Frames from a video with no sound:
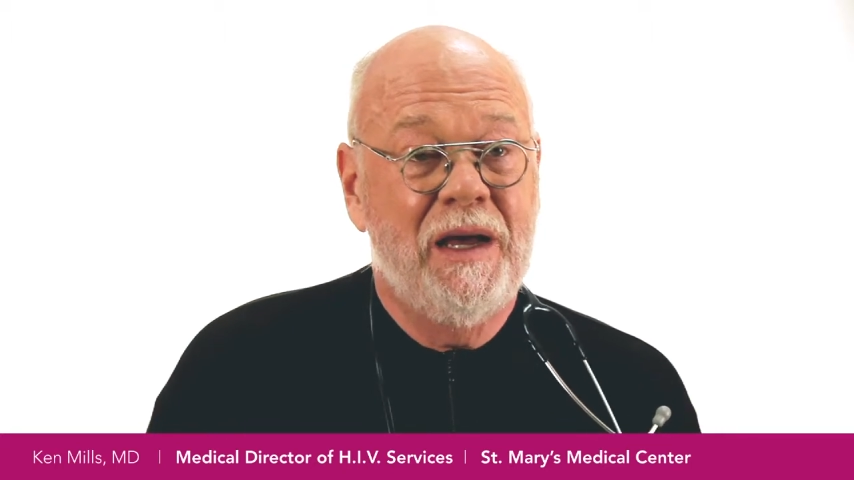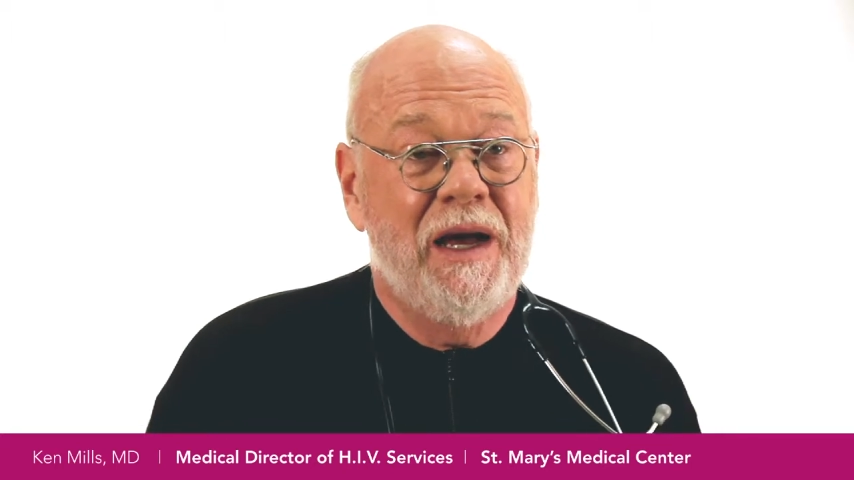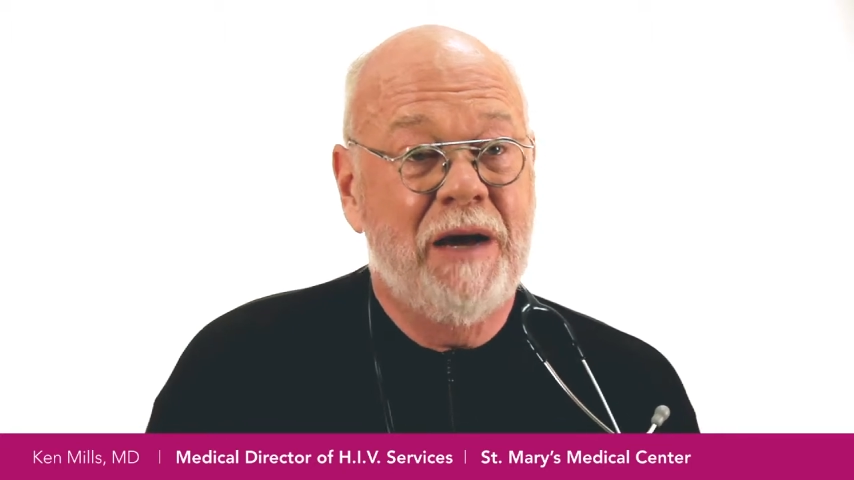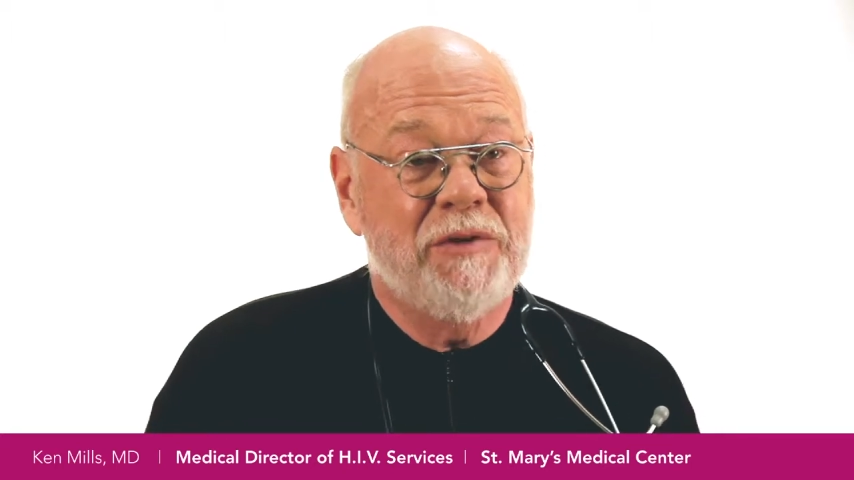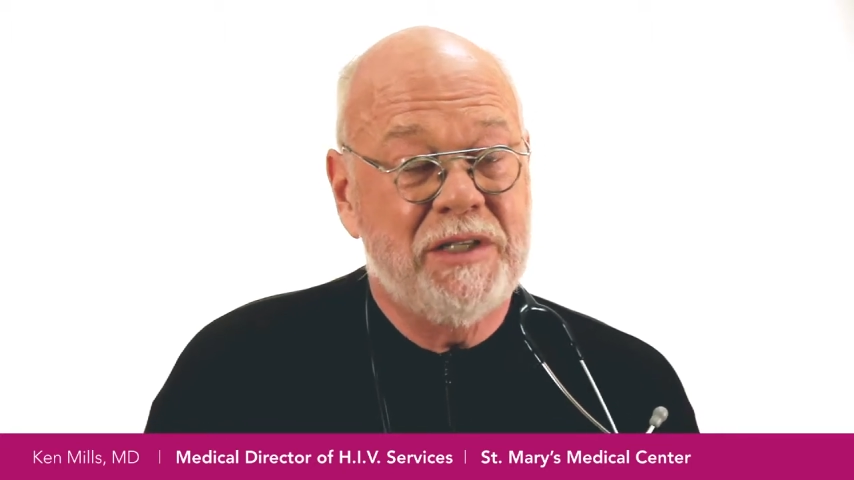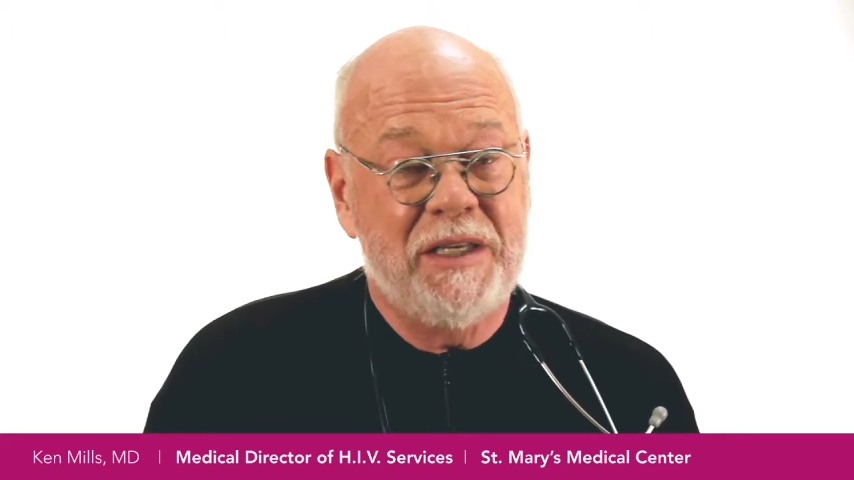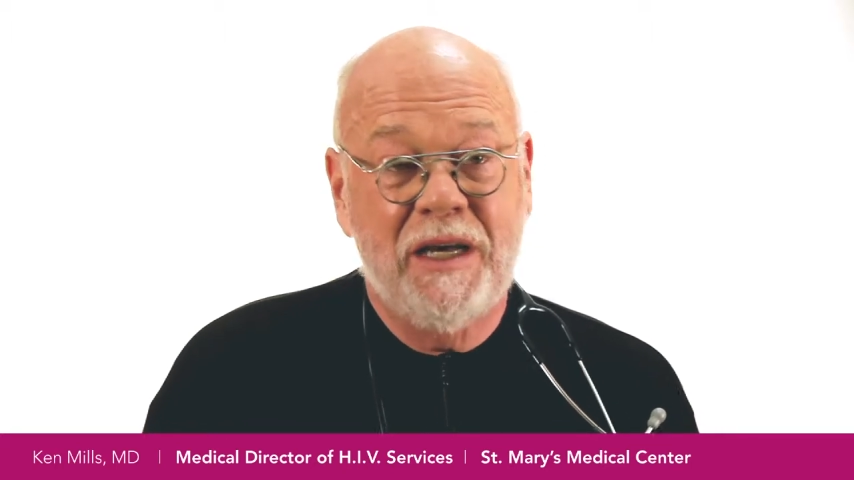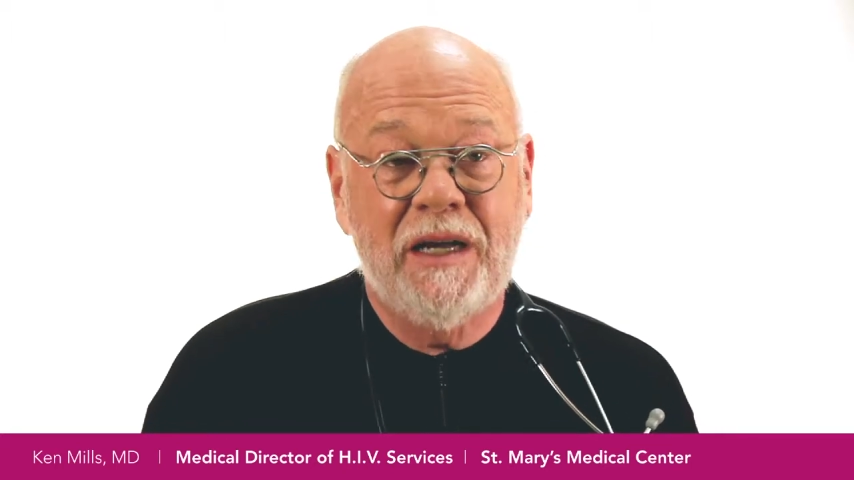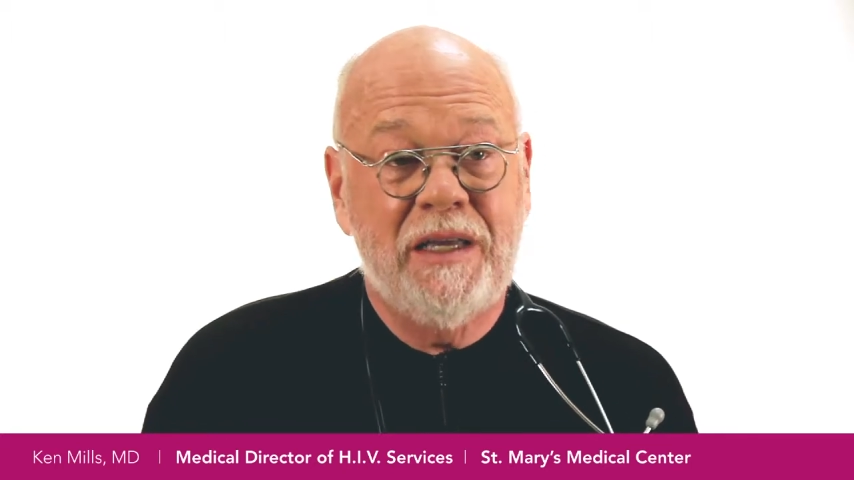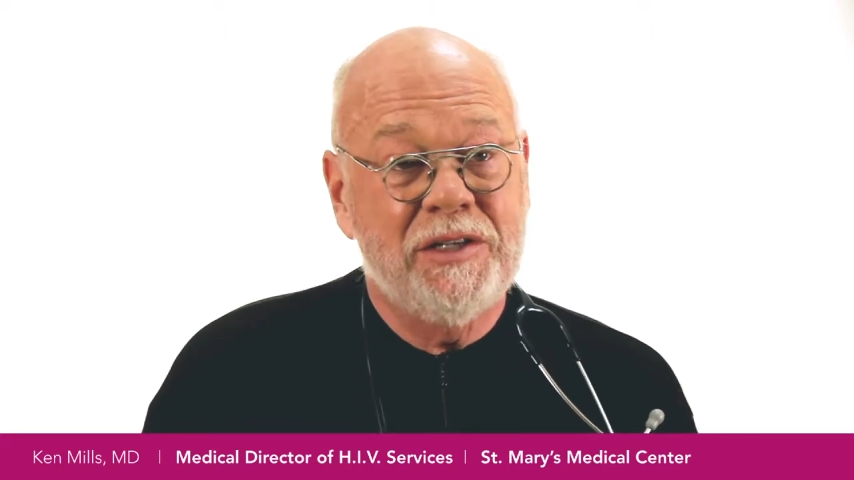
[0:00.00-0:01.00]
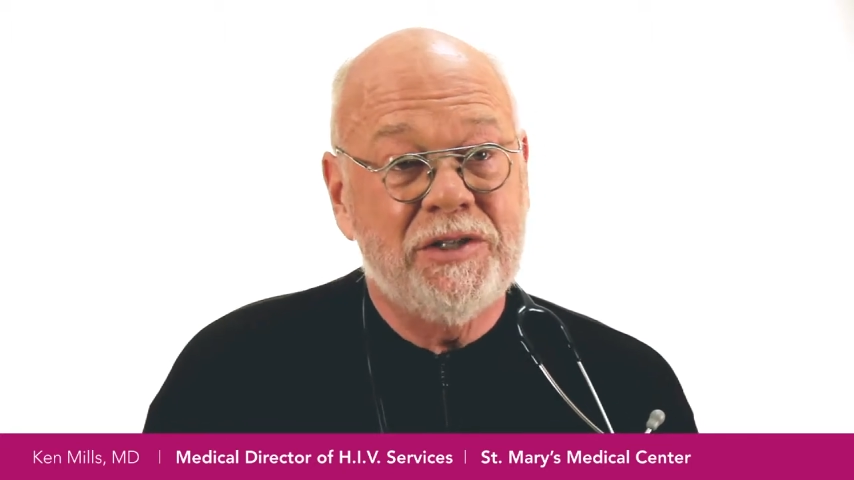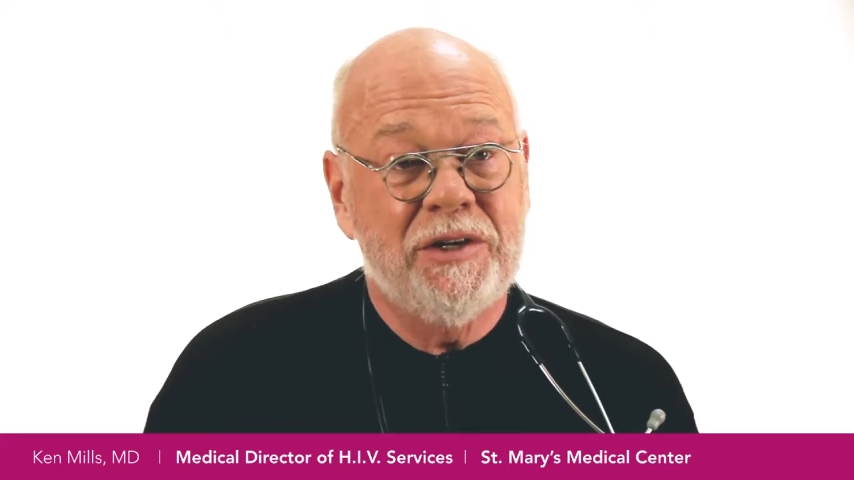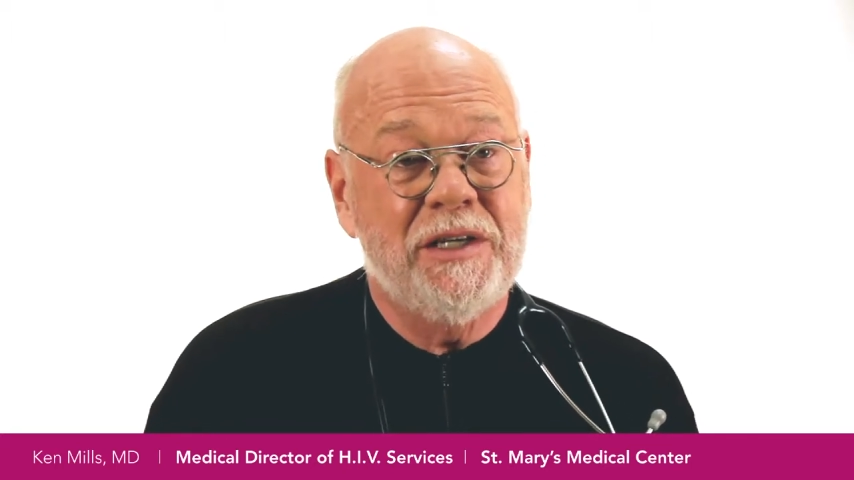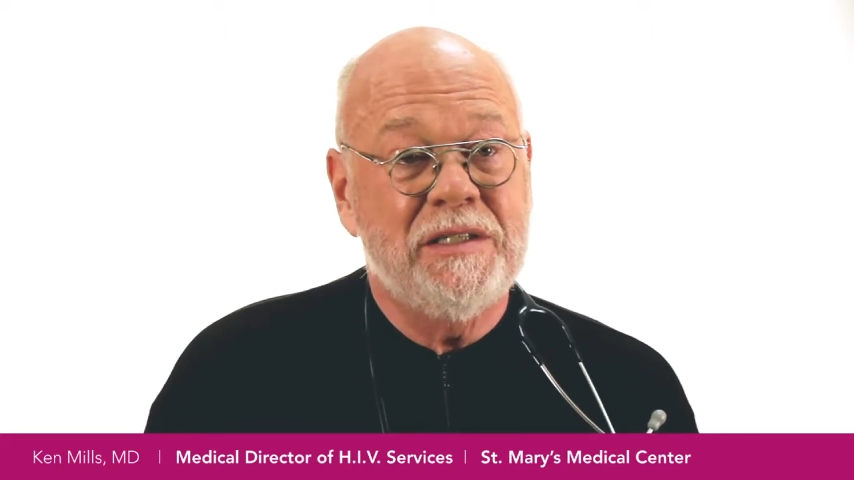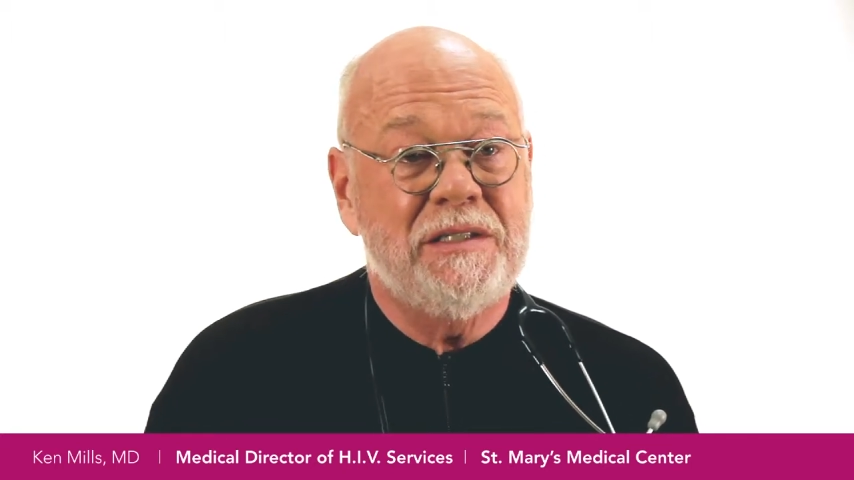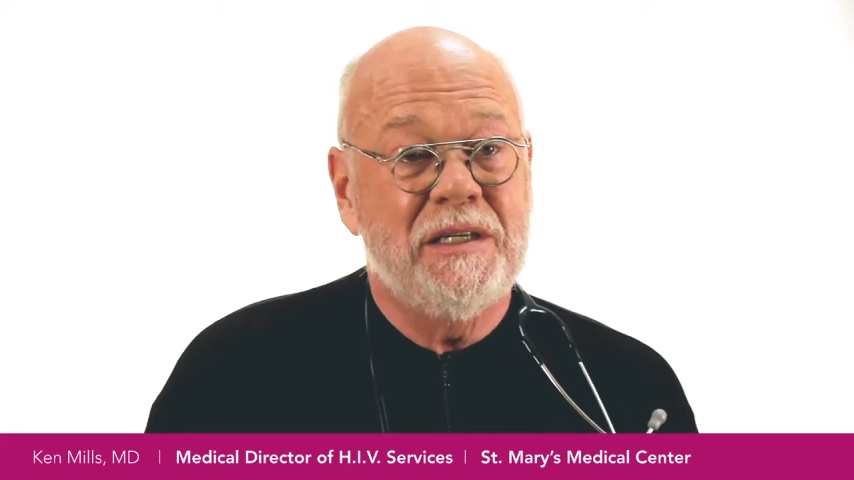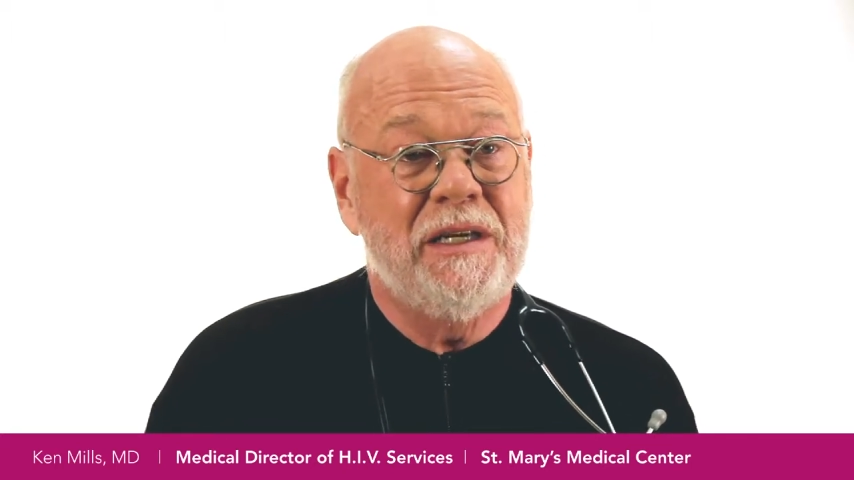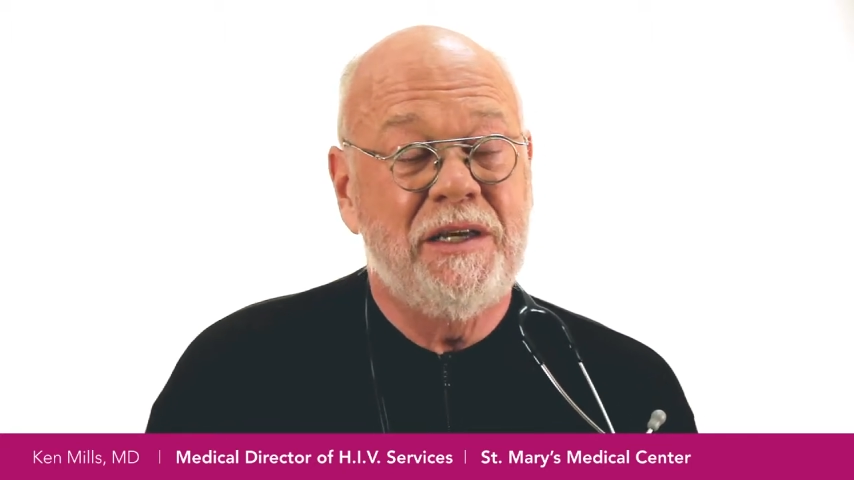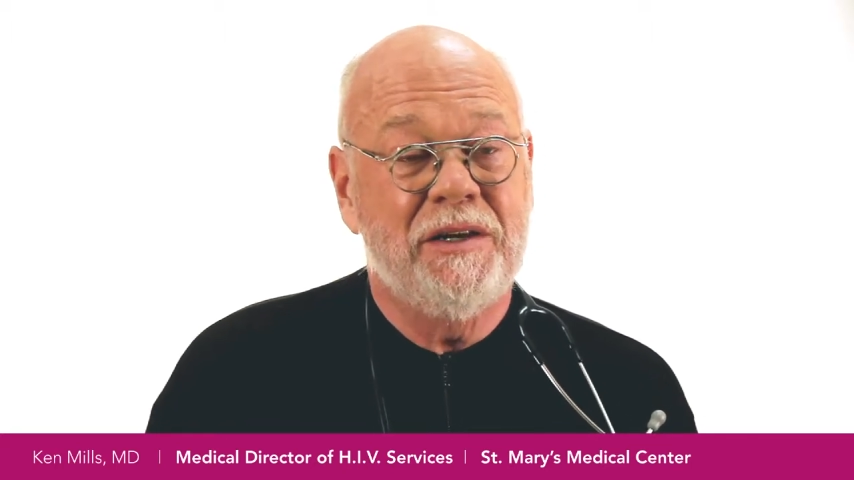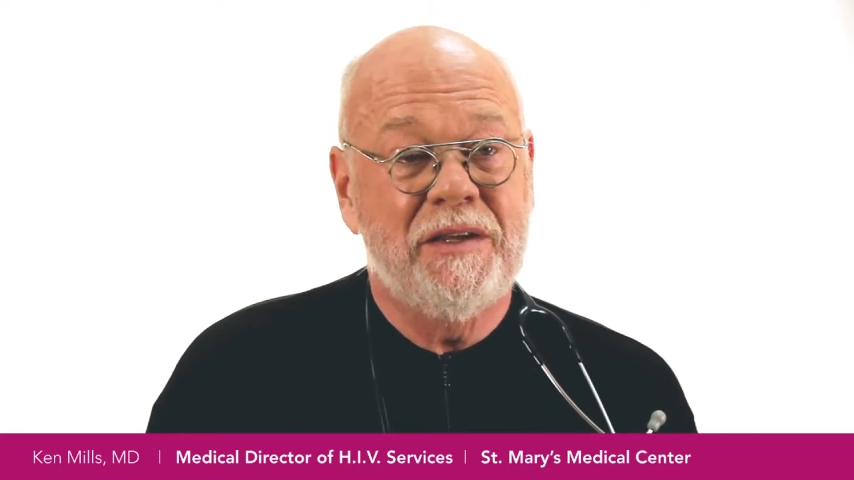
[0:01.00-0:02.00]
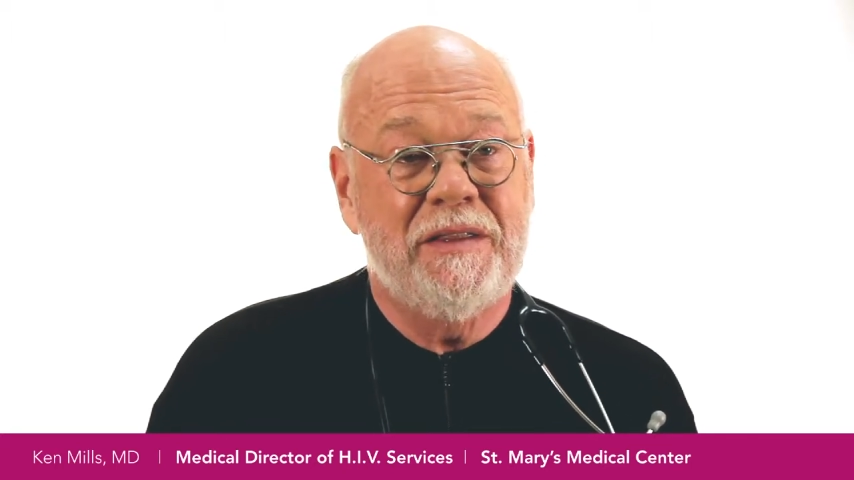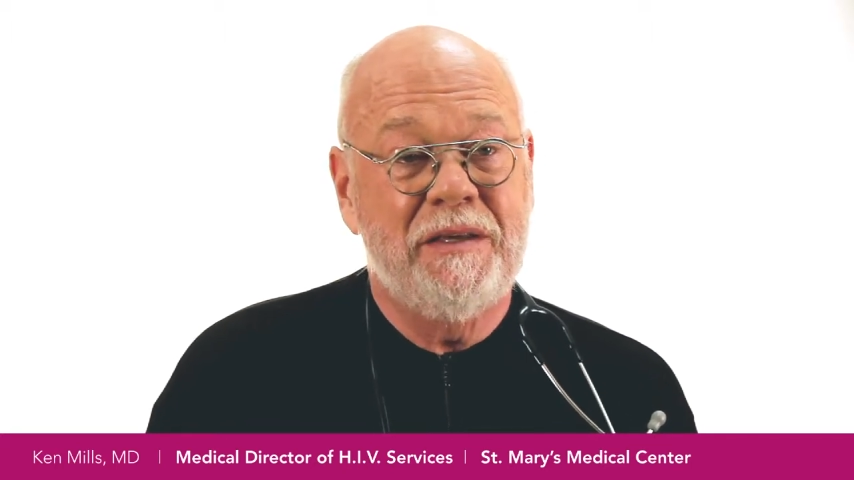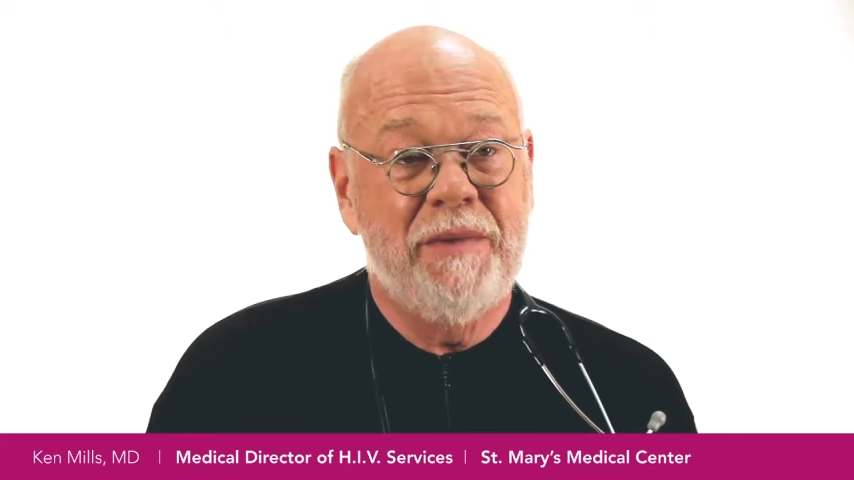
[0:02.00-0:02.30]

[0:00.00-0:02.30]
I was a young internist here at the